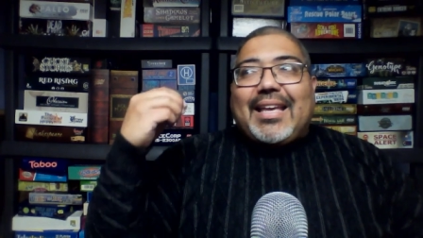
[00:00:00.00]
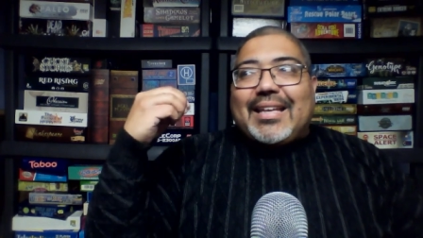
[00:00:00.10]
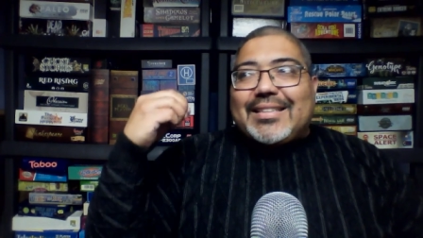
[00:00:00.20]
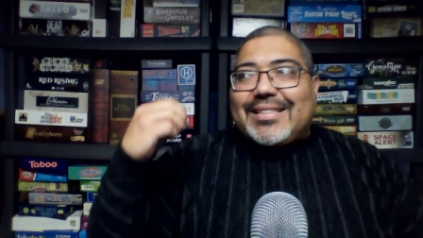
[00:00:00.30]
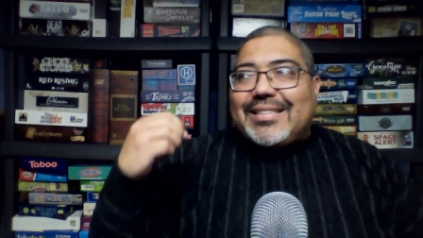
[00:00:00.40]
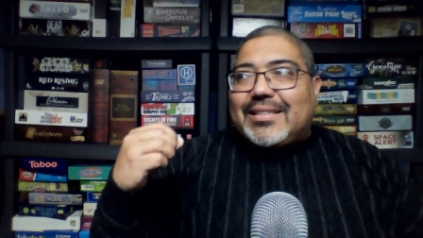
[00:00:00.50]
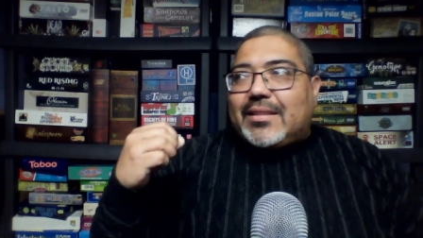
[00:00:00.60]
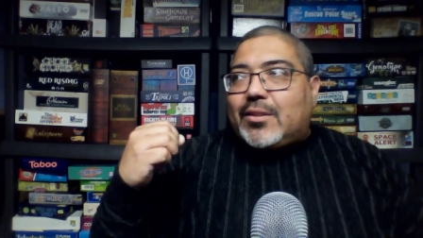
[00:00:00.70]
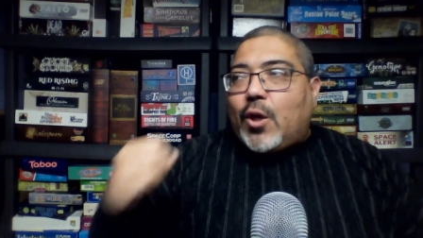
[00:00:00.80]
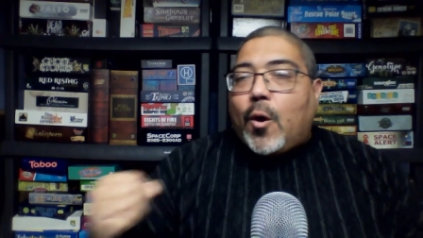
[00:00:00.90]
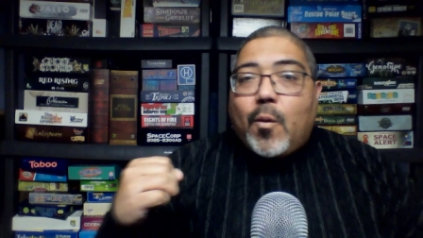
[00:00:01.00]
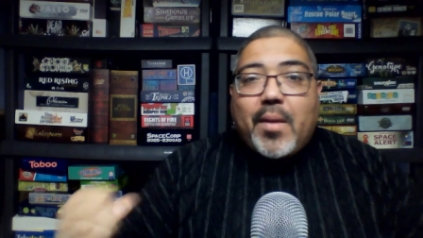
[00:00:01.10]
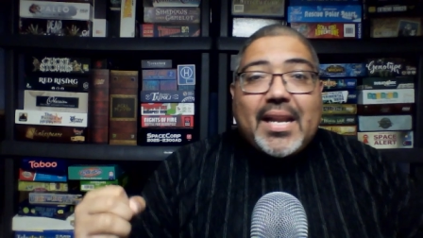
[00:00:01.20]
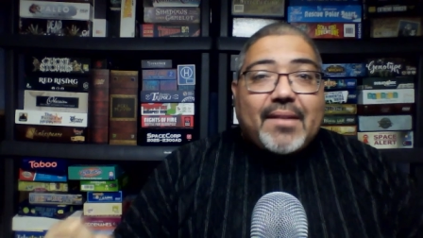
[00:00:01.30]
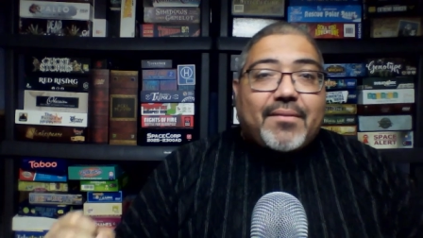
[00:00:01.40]
S- too
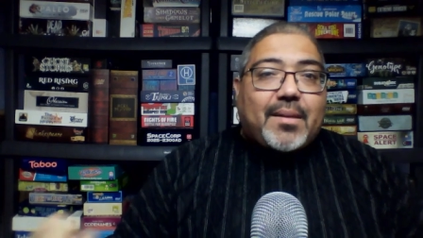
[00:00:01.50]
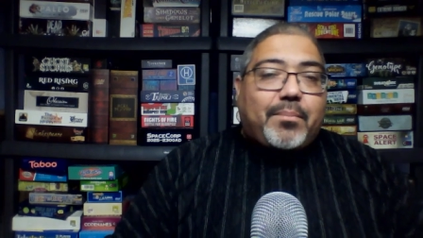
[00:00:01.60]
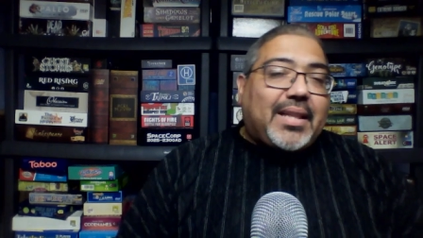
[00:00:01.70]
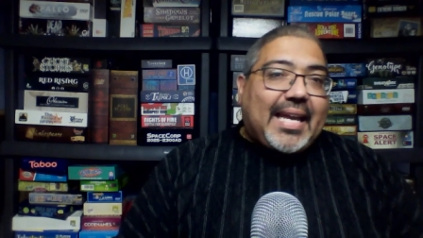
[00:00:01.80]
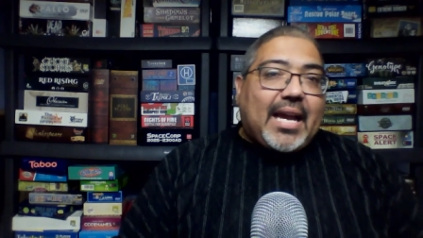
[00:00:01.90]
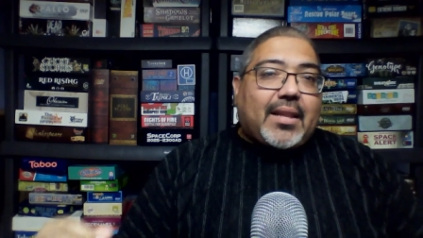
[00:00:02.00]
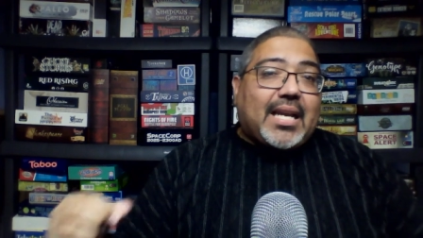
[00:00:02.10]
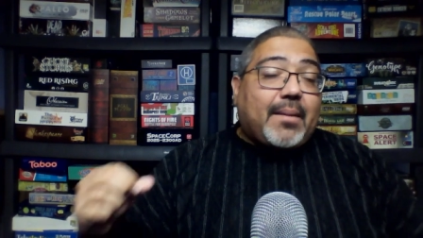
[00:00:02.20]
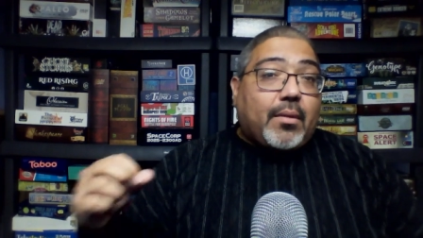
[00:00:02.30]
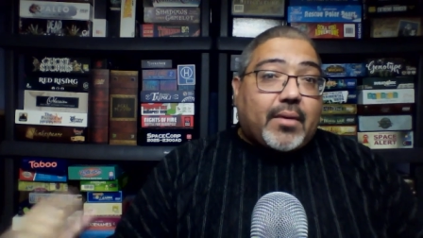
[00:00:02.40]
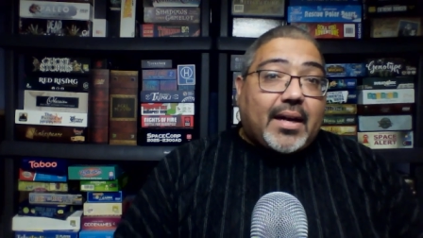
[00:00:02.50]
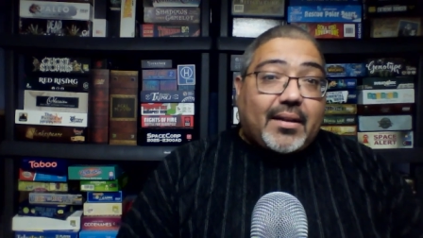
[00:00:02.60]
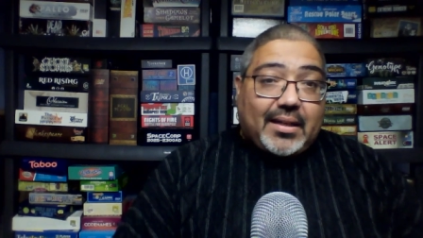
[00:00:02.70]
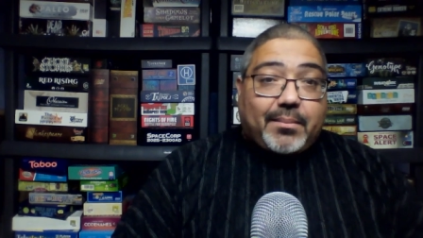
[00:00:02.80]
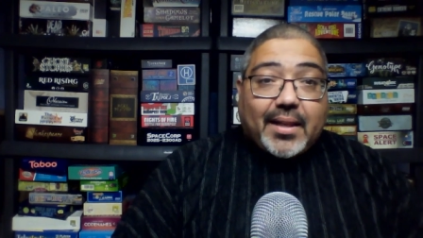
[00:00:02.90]
many of them play out like a
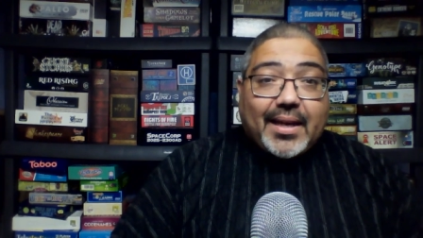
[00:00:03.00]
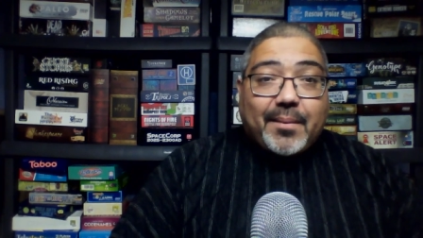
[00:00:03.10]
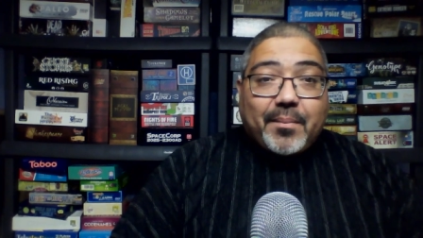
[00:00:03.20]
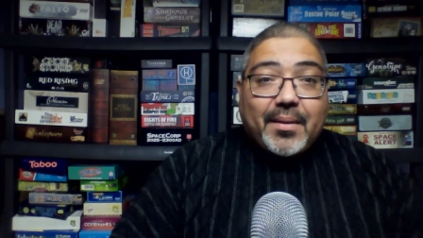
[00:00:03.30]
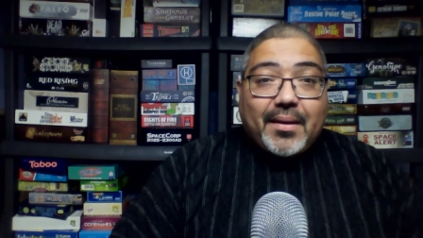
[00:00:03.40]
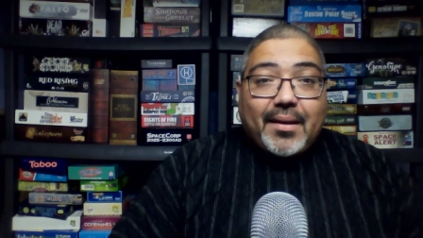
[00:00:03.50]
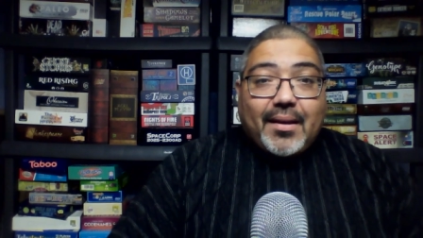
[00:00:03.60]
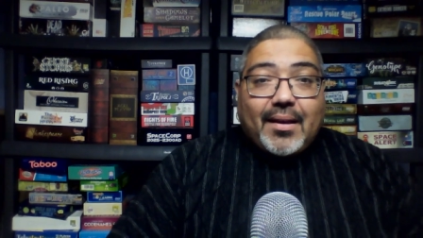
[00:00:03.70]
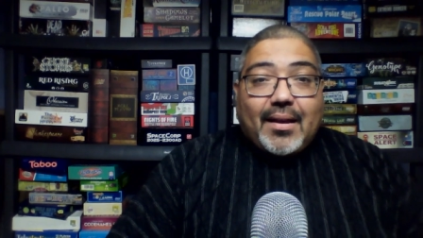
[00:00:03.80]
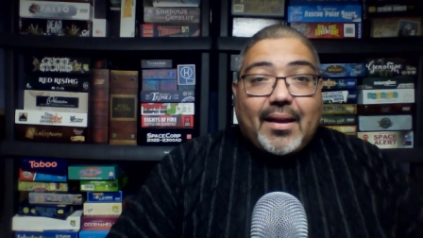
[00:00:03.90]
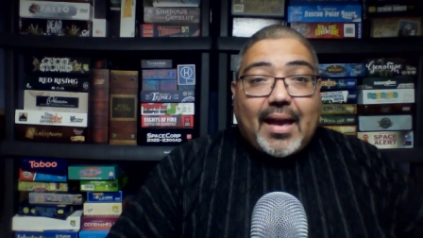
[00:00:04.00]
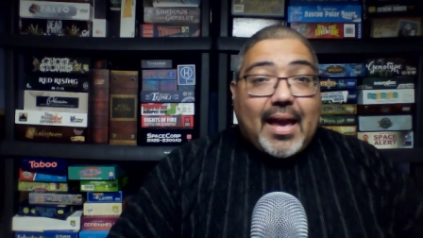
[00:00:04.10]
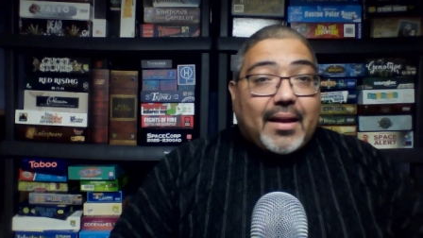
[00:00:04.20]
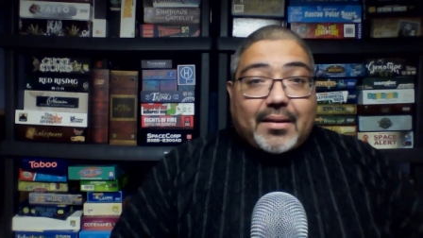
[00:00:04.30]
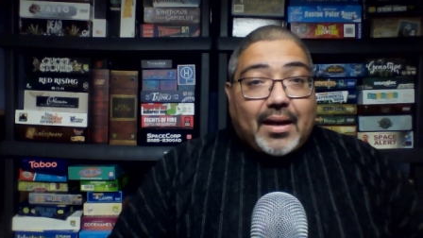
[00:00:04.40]
morality play
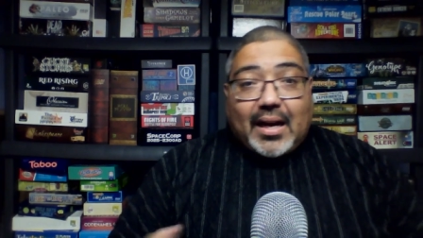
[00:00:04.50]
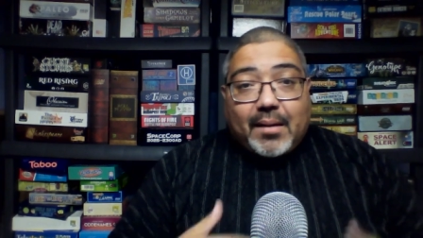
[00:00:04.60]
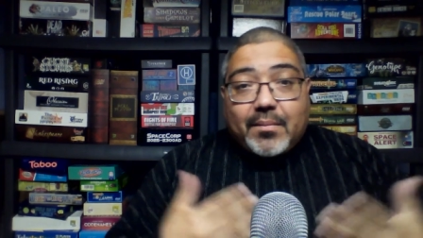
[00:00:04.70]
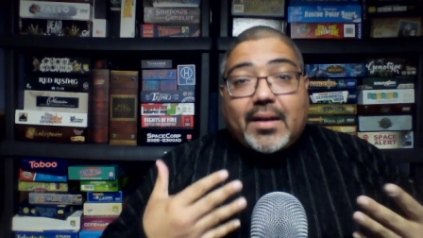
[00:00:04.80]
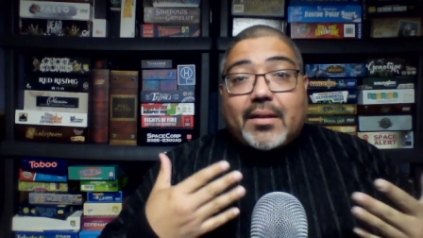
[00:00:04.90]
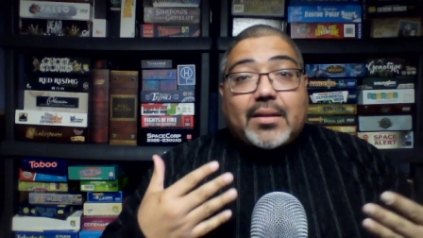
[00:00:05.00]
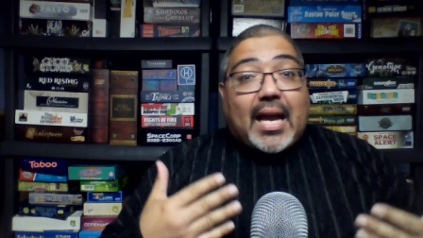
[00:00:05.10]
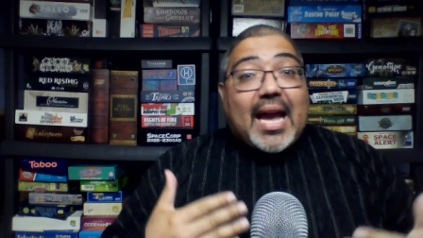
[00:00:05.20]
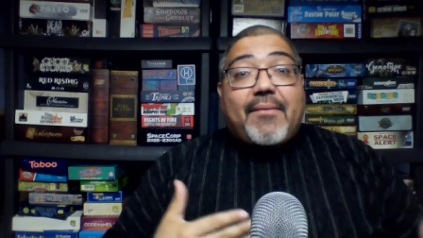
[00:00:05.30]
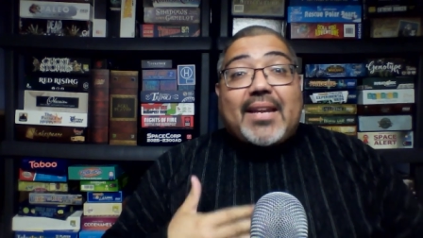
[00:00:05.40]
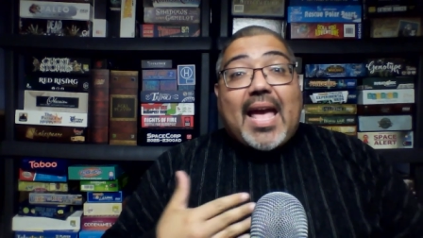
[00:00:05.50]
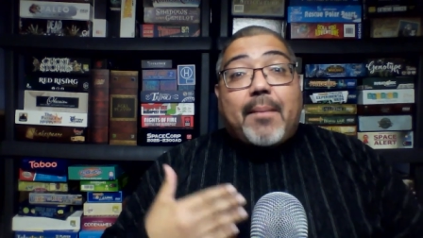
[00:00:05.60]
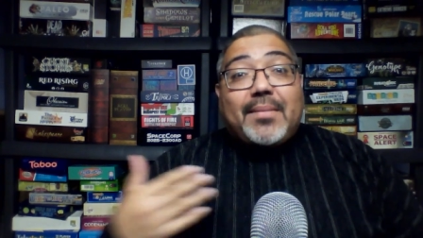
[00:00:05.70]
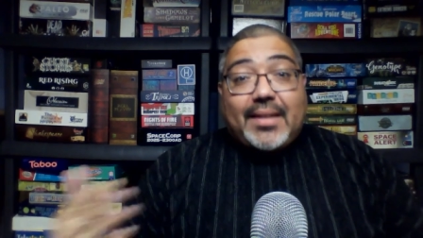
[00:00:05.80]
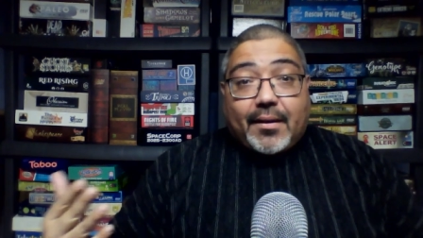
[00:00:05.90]
and i'm a i have an
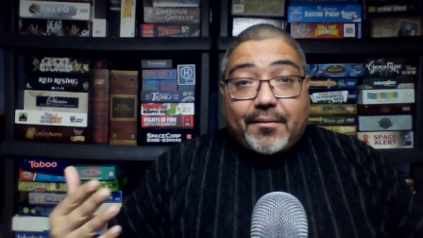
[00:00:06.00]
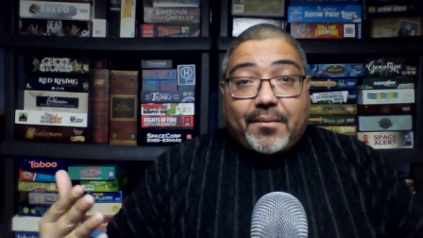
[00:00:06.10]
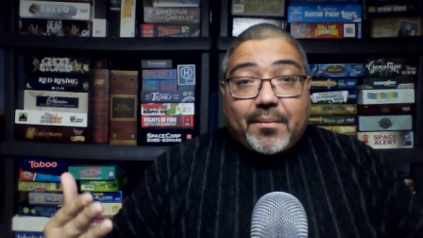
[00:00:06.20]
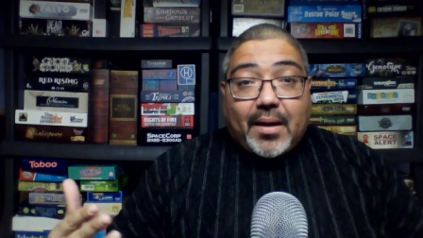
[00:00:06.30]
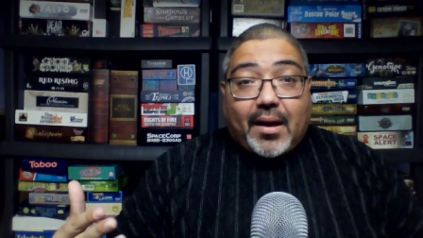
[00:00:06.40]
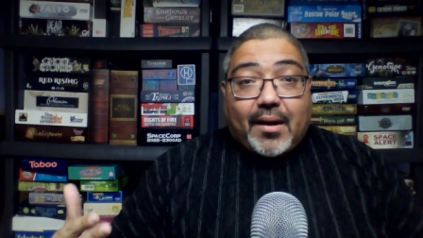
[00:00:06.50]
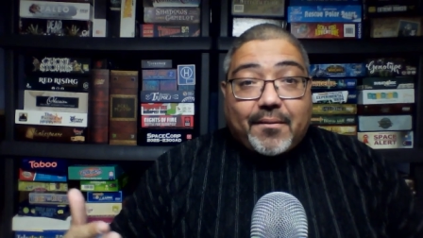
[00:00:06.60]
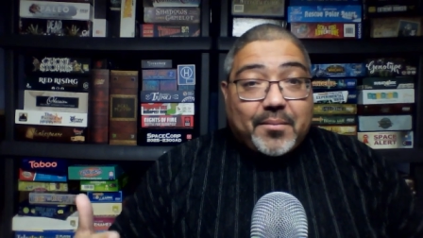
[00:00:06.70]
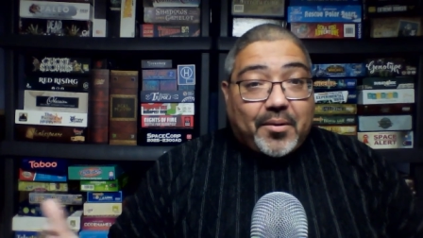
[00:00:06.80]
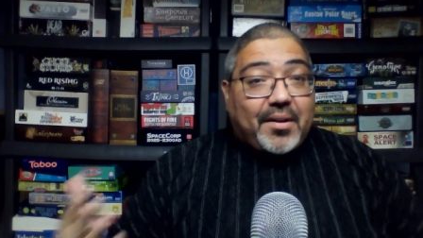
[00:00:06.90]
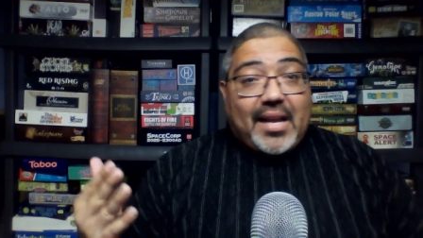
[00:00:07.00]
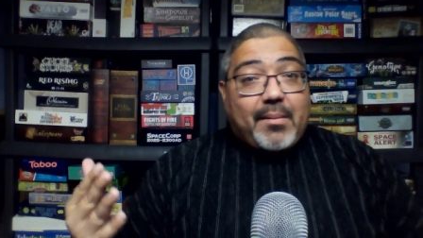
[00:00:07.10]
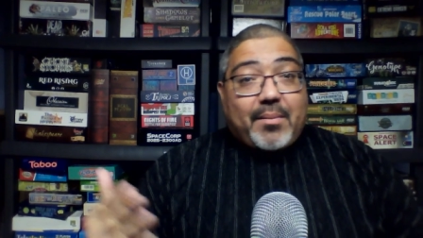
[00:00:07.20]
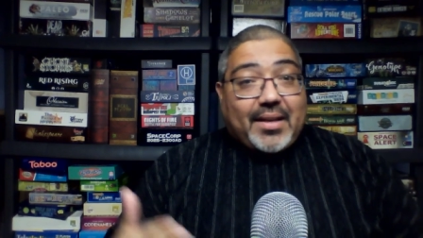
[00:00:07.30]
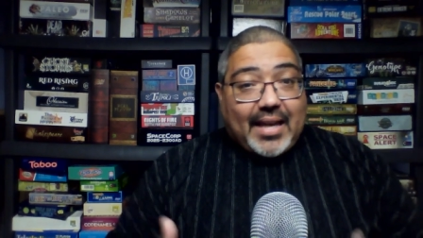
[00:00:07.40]
mdiv uh, from Notre Dame.
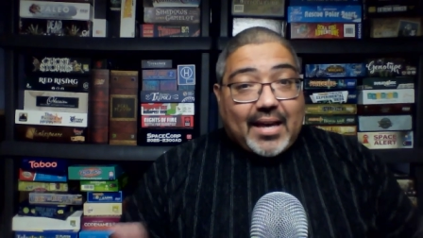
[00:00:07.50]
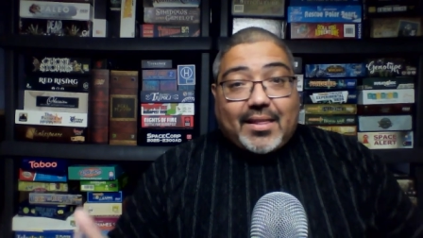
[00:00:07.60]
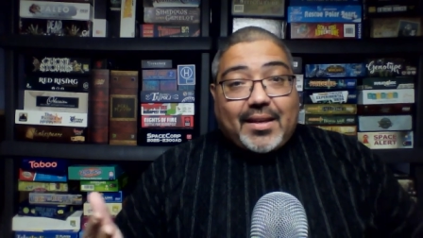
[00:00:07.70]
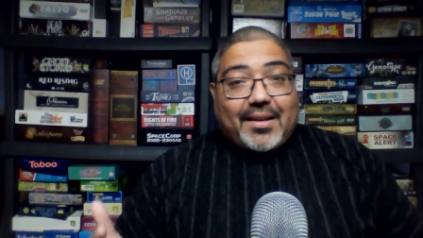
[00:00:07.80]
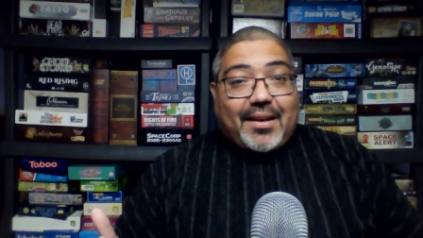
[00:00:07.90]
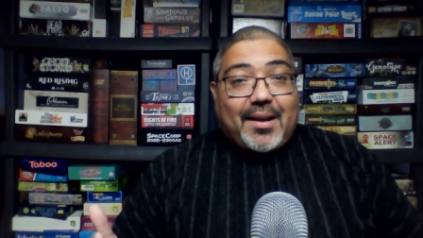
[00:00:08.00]
I'm a Catholic uh,